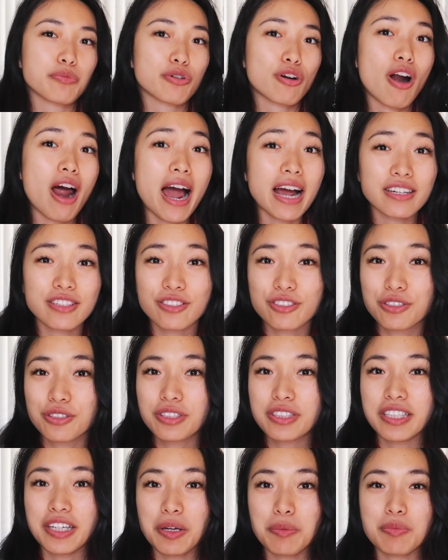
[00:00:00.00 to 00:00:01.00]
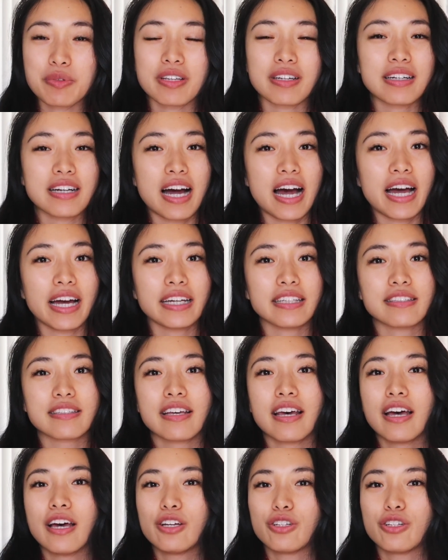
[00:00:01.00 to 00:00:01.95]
practical tips and guides